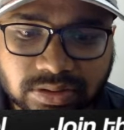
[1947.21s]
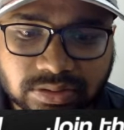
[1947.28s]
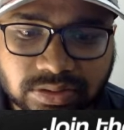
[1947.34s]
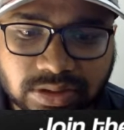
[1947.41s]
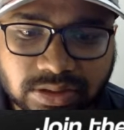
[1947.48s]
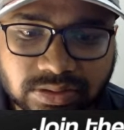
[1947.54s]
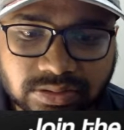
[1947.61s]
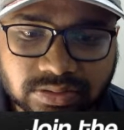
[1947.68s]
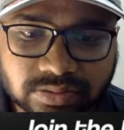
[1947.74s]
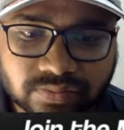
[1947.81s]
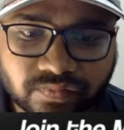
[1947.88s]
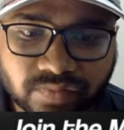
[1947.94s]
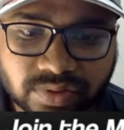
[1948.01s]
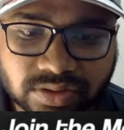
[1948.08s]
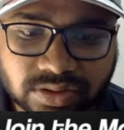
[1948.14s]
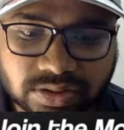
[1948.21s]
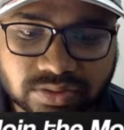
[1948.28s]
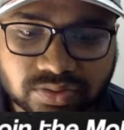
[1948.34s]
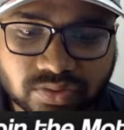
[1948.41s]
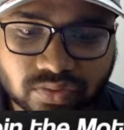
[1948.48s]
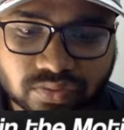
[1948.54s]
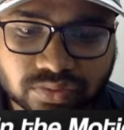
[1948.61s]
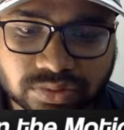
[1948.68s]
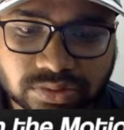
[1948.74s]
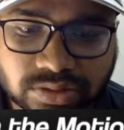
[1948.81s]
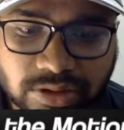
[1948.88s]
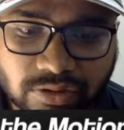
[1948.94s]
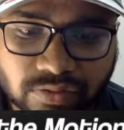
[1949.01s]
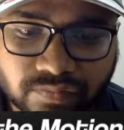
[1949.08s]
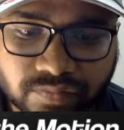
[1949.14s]
Then when this goes
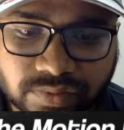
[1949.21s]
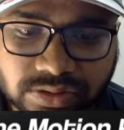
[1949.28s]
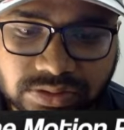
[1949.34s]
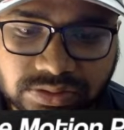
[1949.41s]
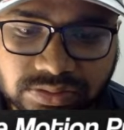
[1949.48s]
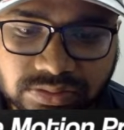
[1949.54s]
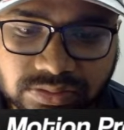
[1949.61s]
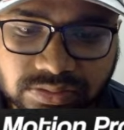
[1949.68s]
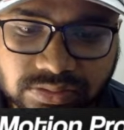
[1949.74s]
downwards